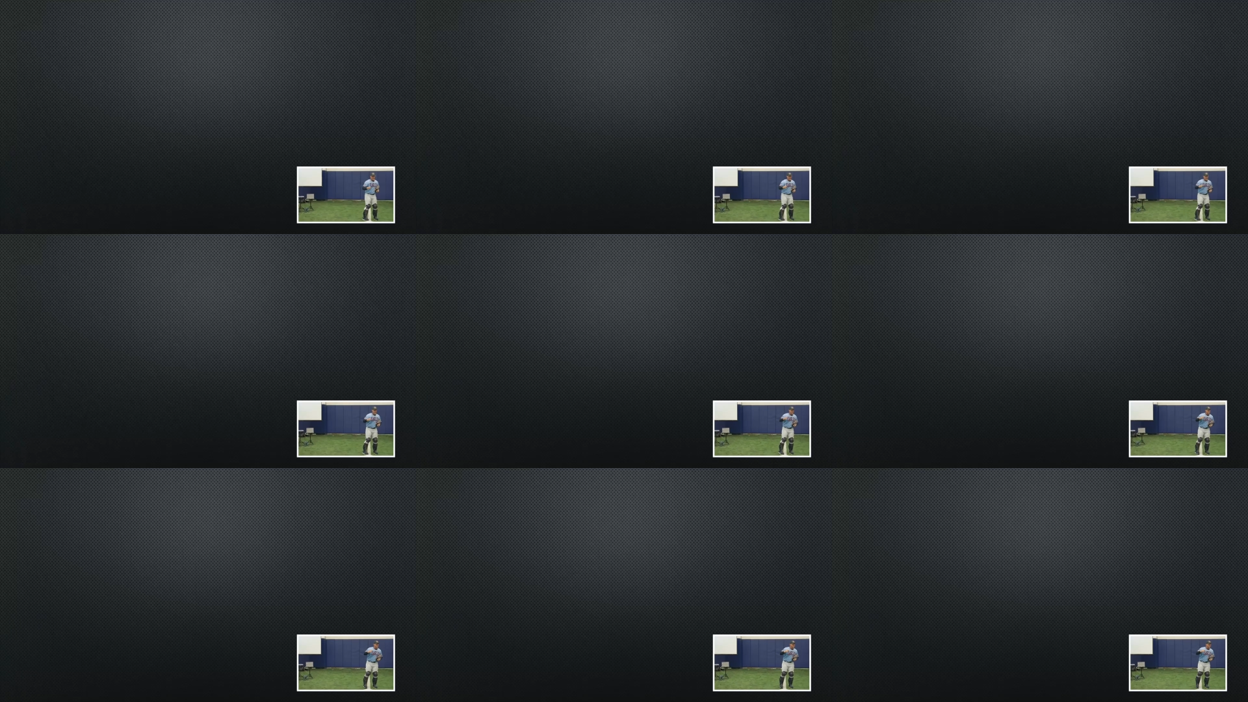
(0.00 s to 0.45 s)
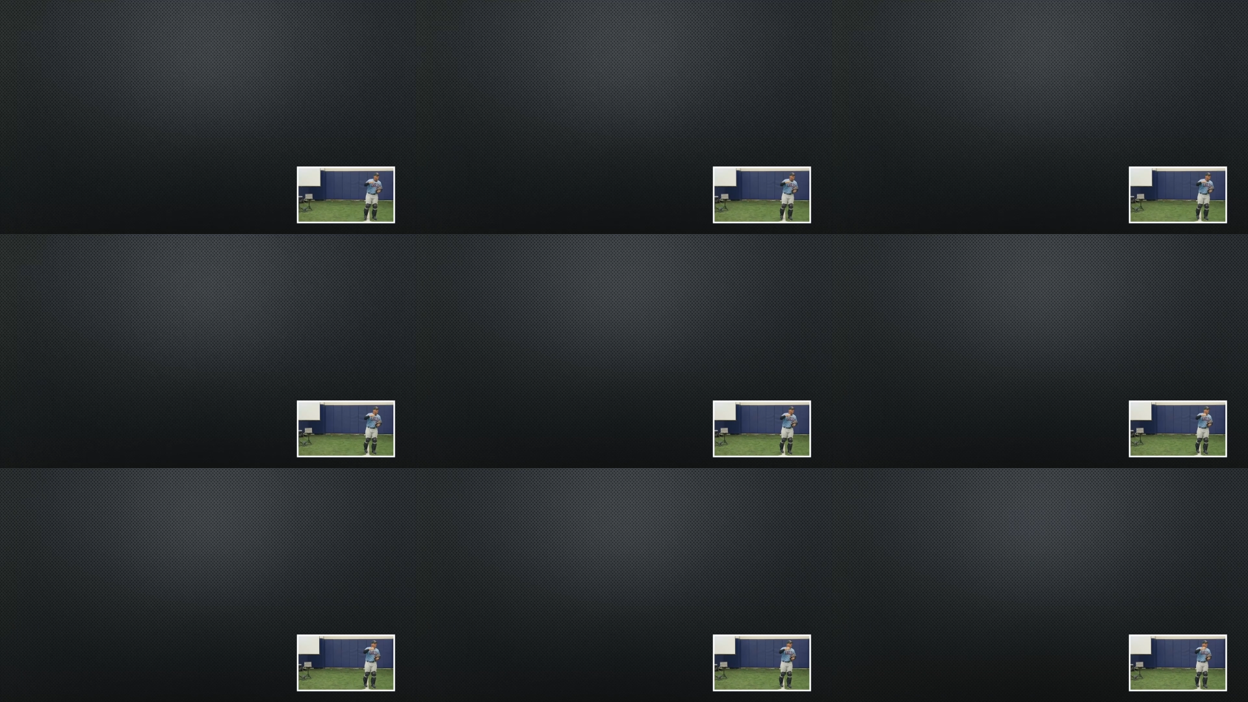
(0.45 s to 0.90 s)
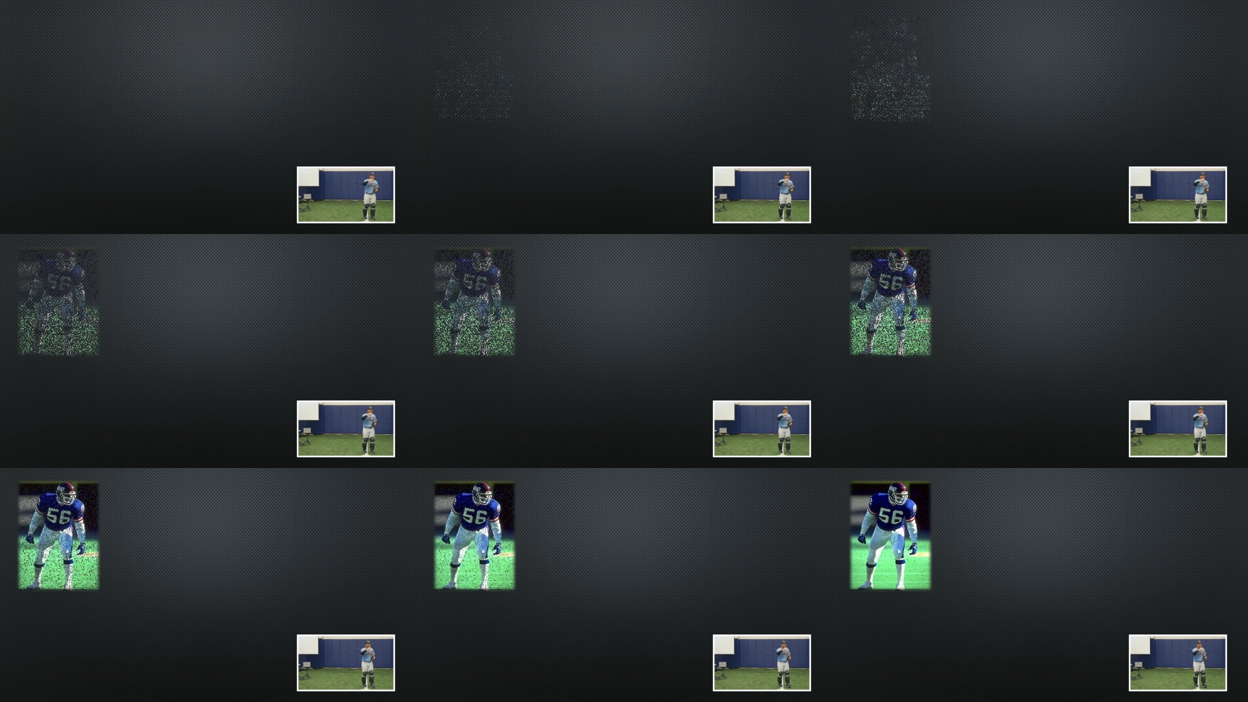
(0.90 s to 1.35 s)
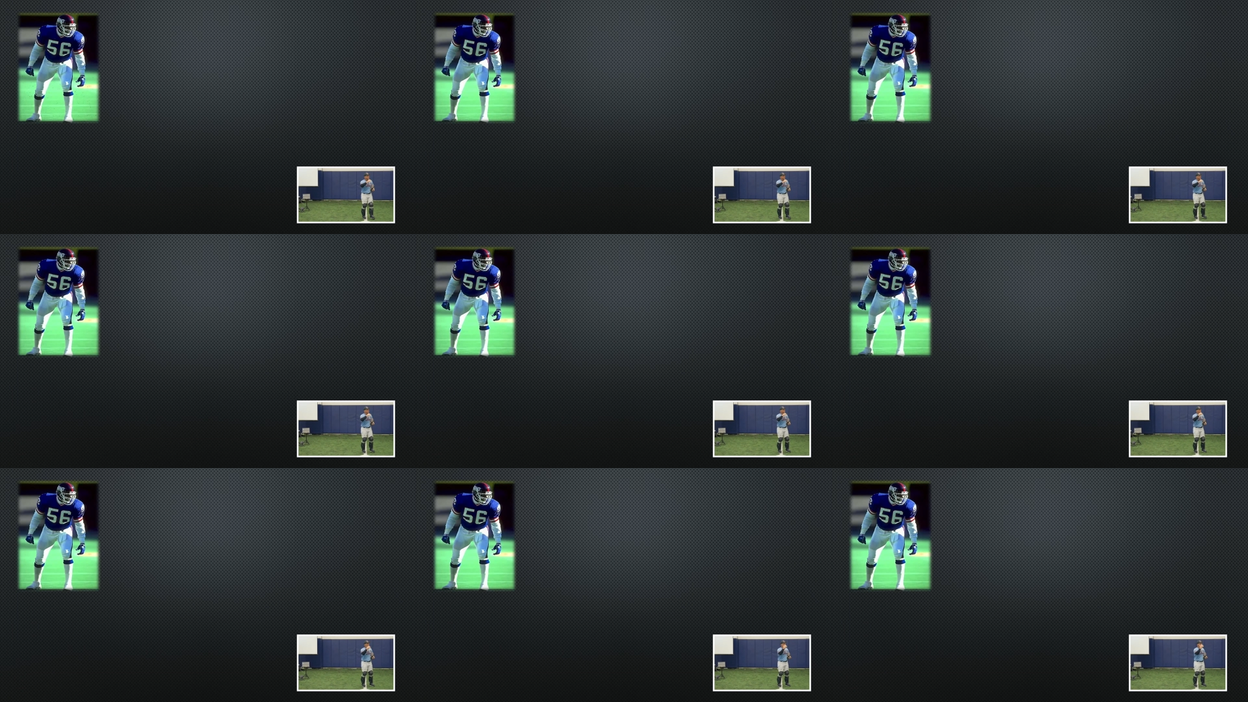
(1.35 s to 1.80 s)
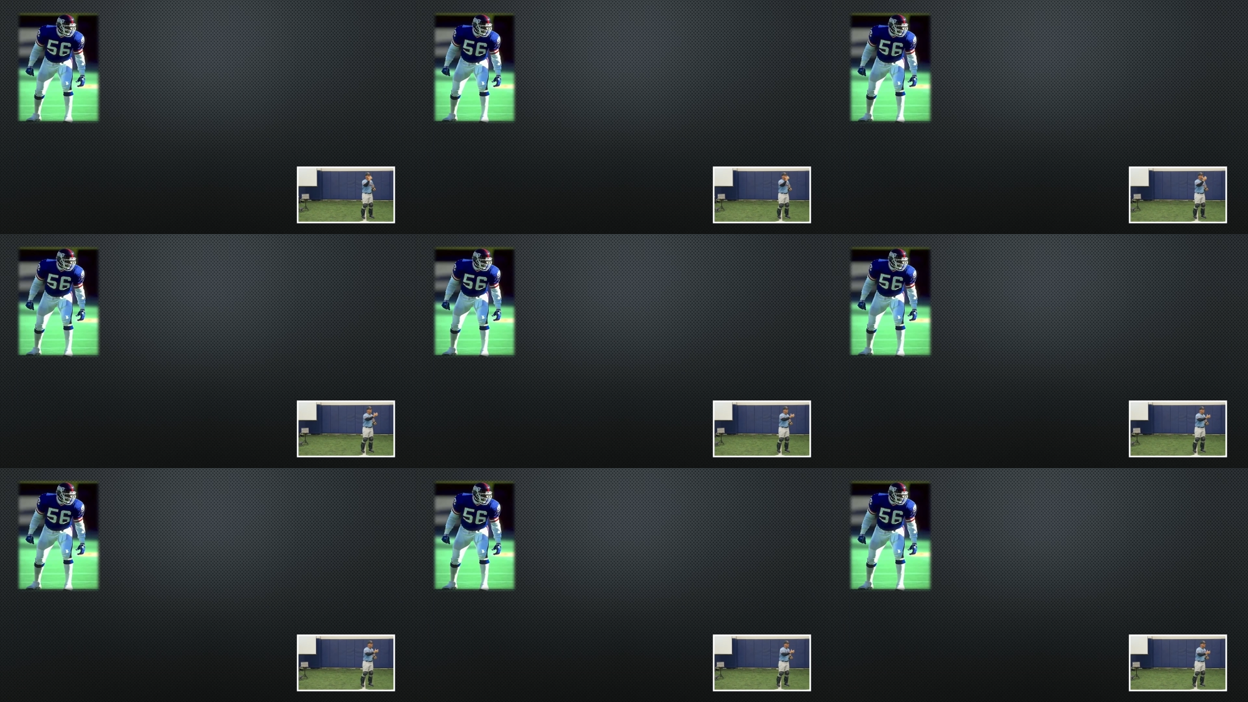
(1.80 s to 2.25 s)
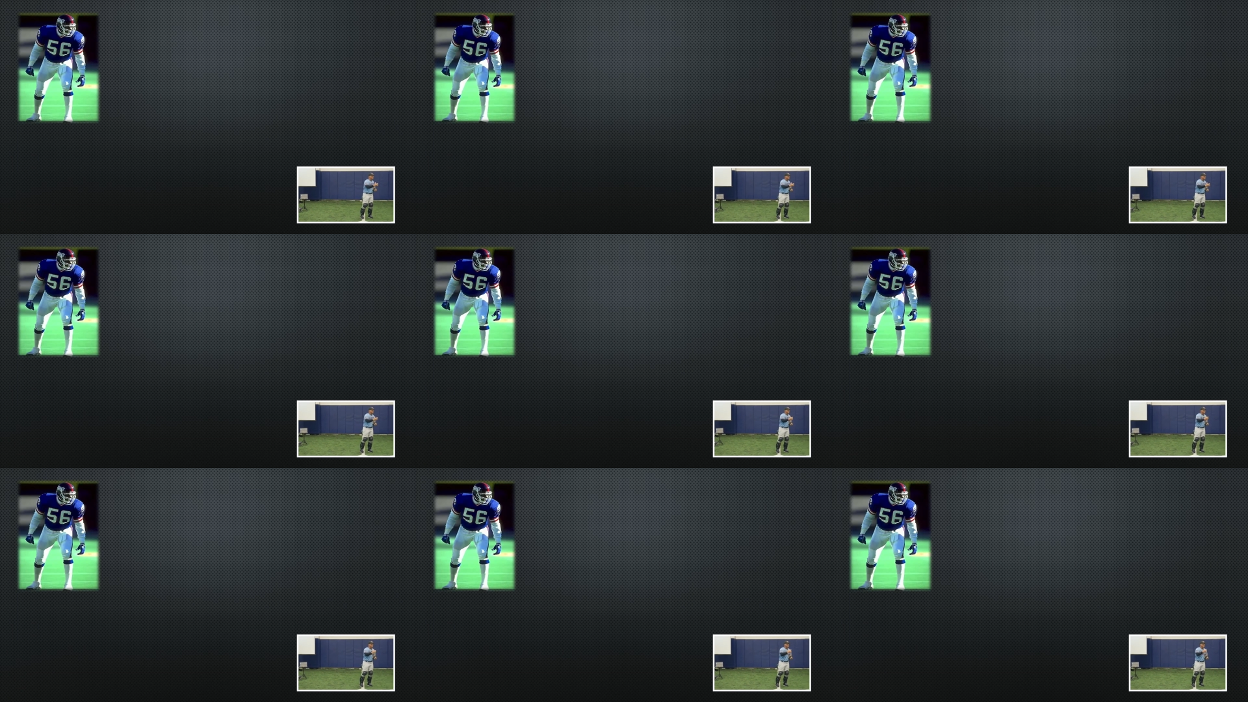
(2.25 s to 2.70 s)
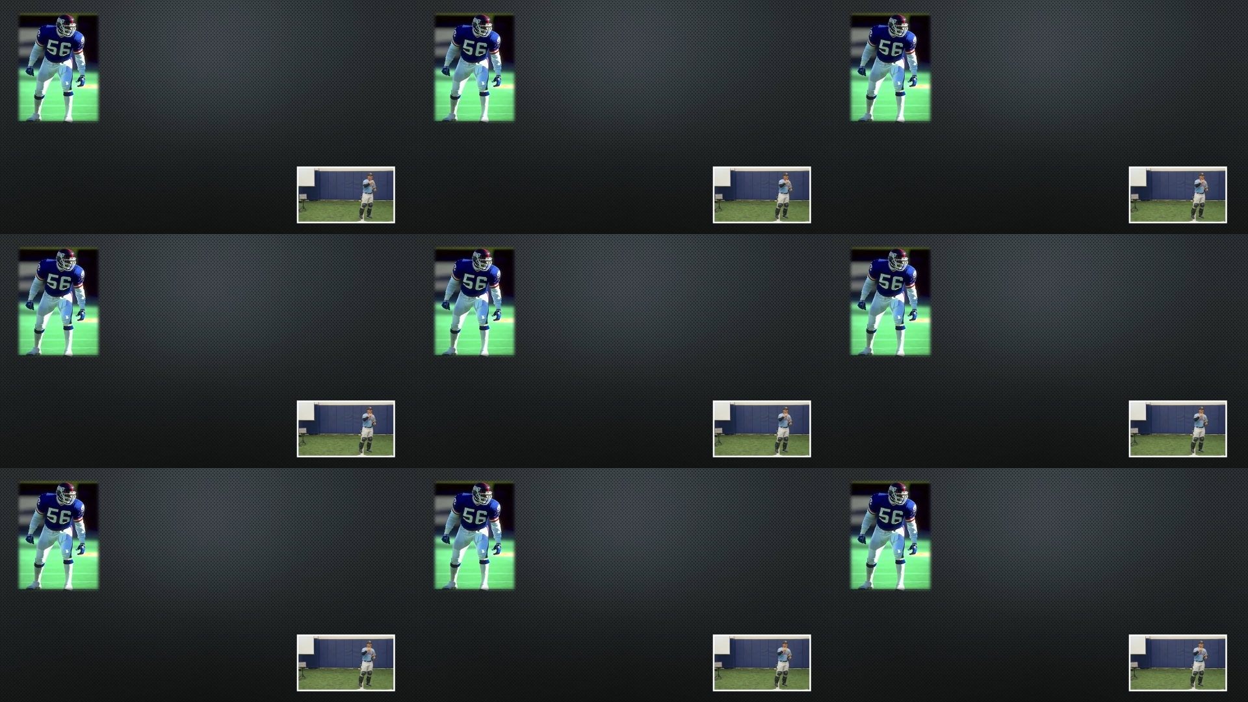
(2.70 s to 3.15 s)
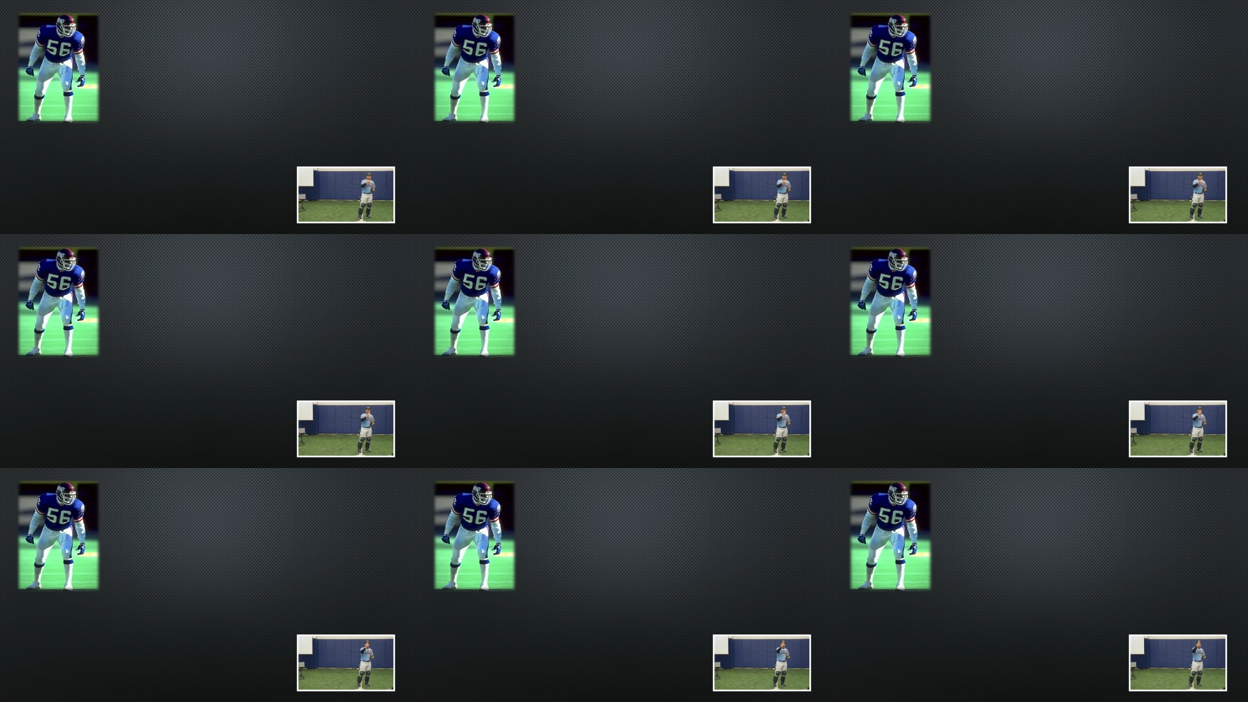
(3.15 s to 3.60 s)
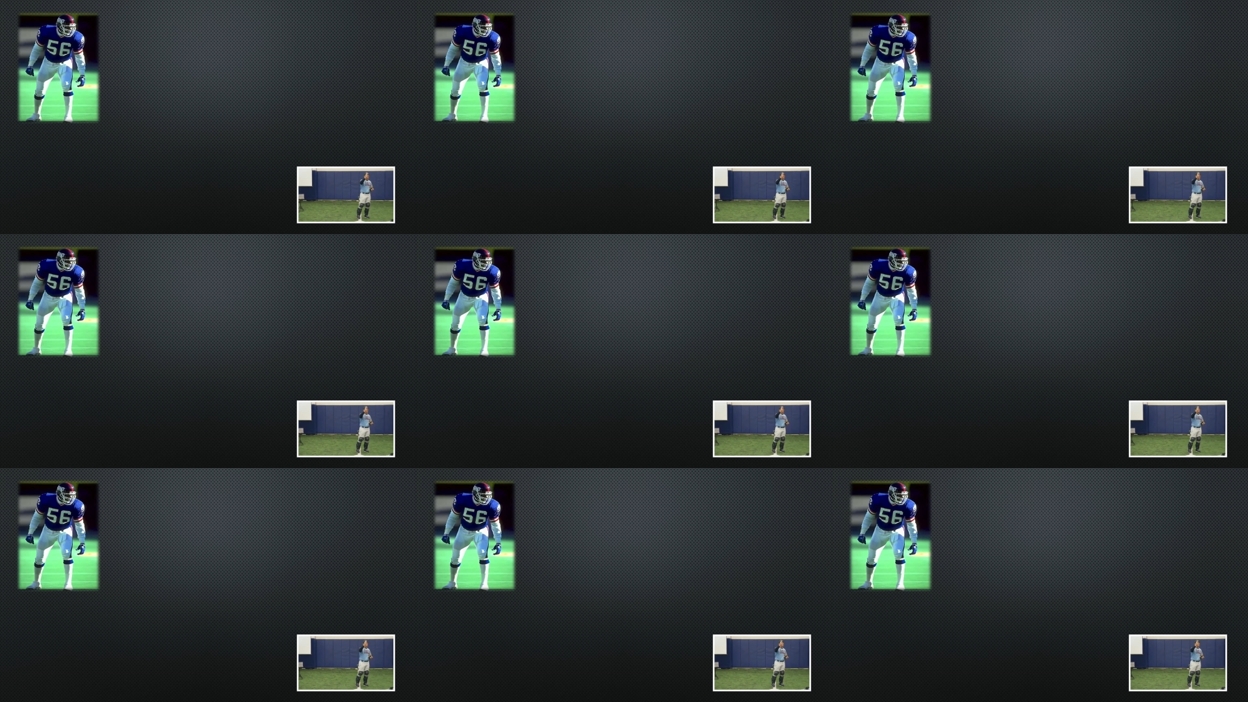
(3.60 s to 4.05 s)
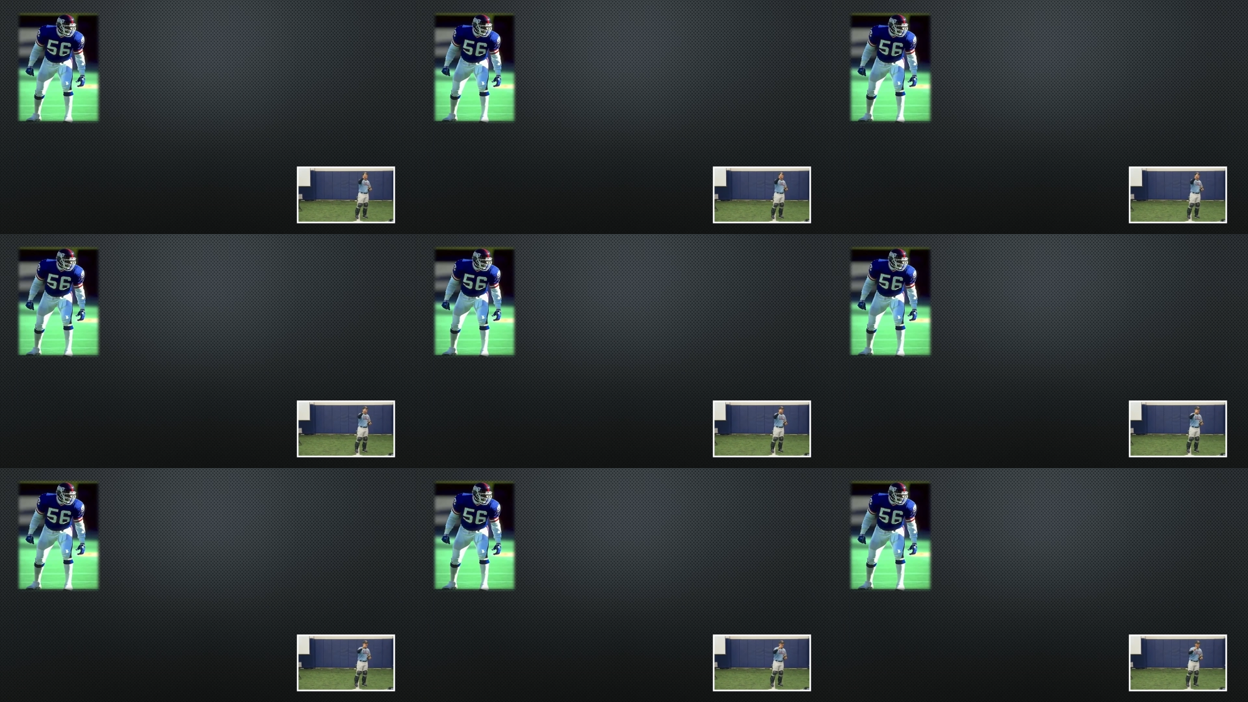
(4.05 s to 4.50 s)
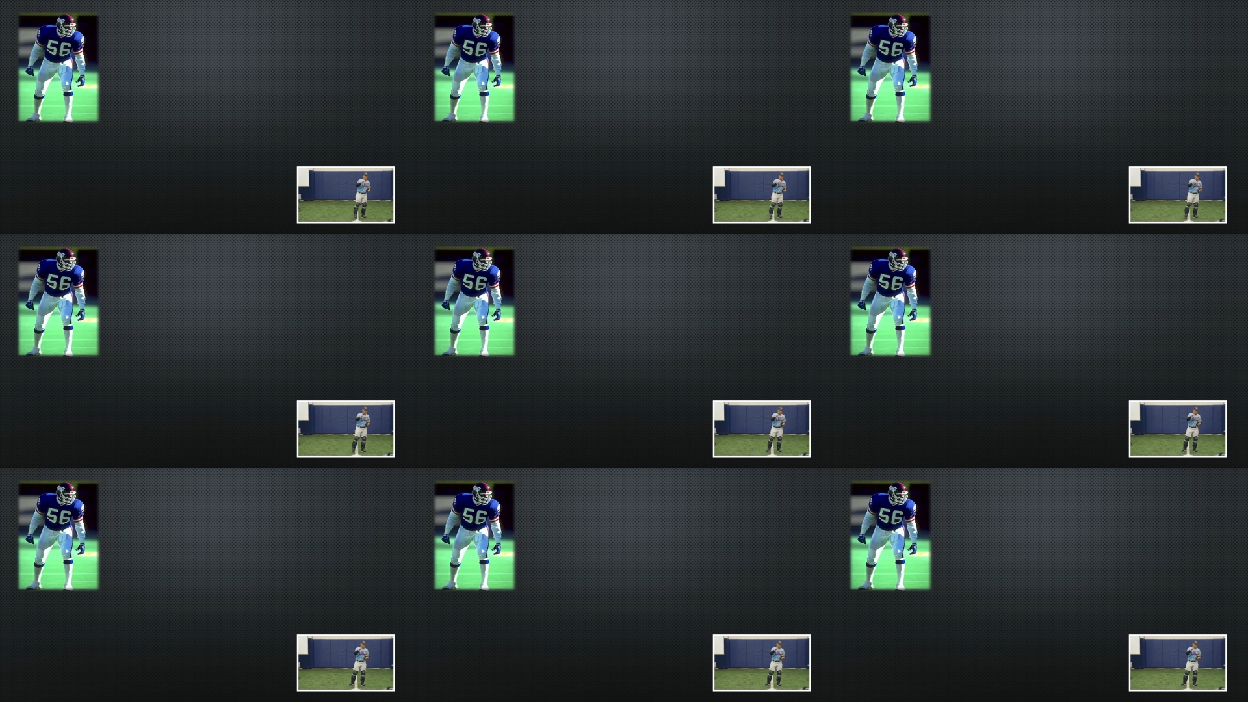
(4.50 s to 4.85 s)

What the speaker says: [unreadable: no face in view]